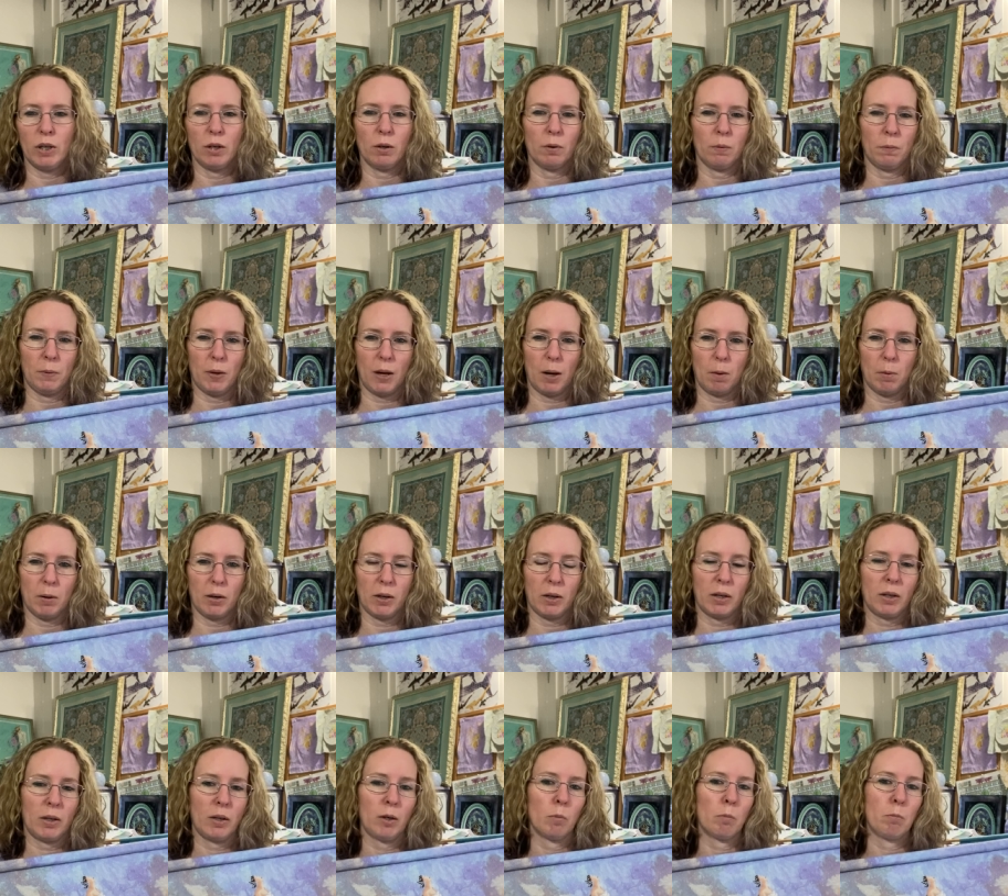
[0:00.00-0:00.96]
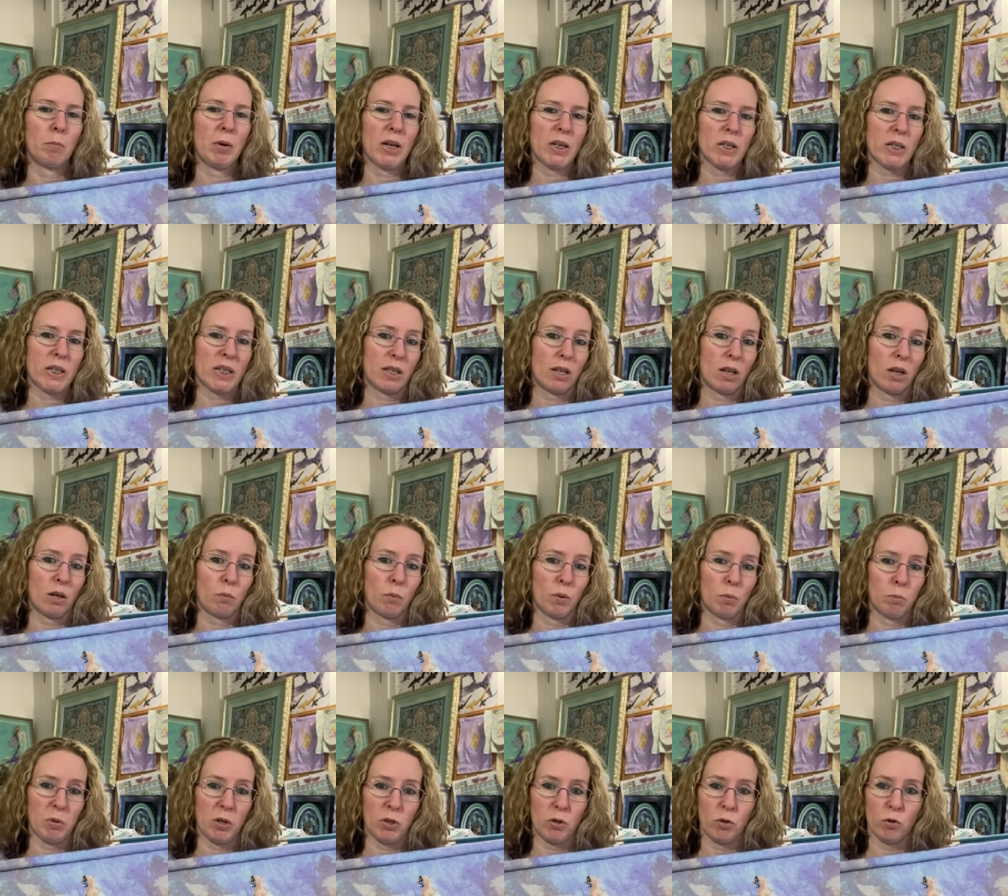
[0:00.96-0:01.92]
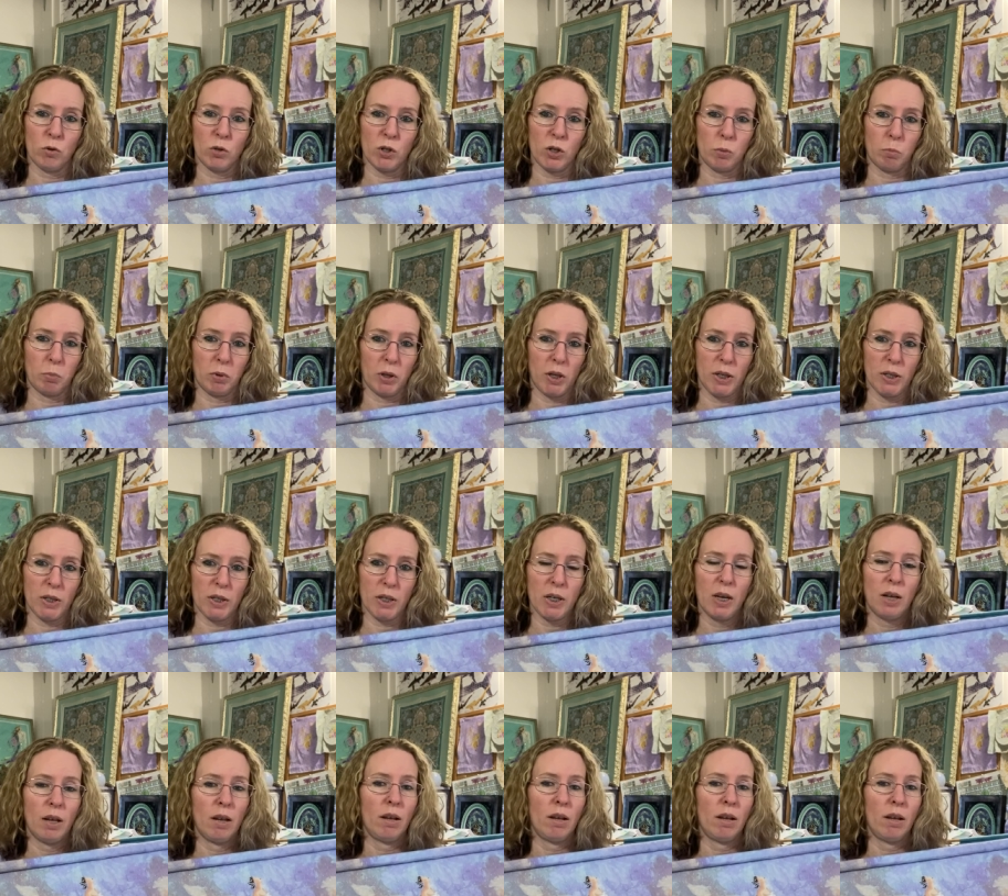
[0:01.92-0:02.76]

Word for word: your fabric. Your best luck with Picture This Plus